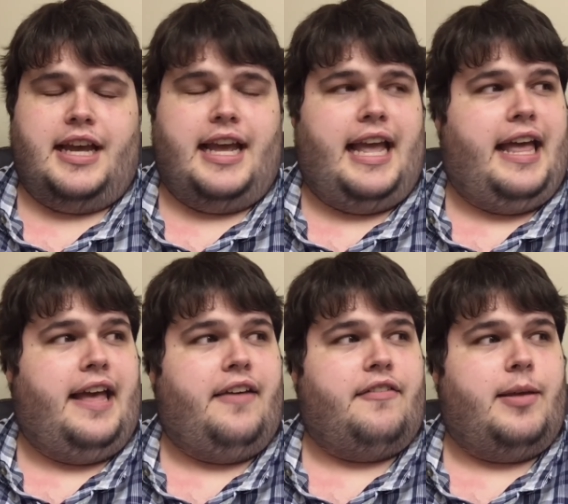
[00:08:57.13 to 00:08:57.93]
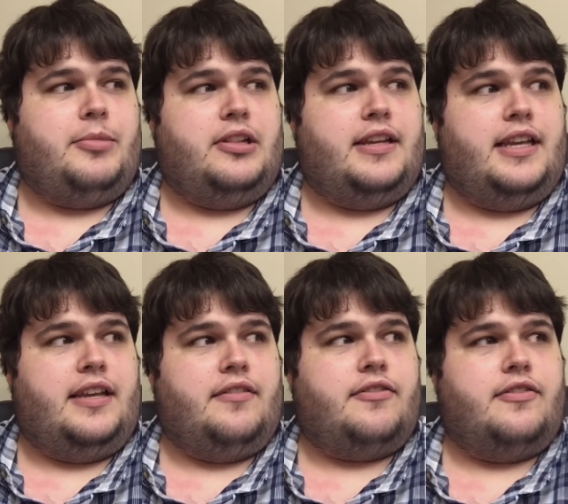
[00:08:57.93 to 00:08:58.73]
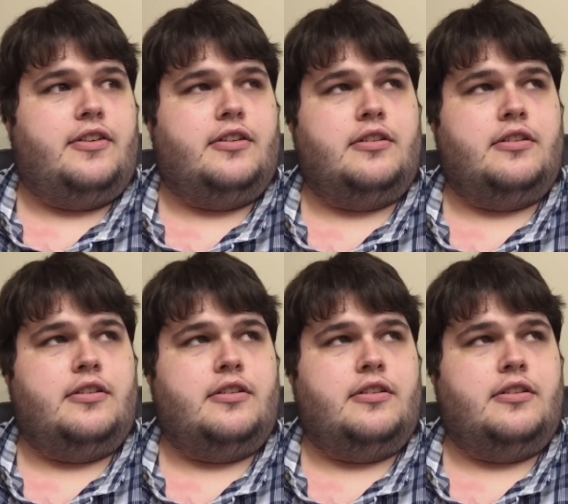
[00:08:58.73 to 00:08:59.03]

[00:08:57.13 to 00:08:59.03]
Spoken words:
I have, I believe,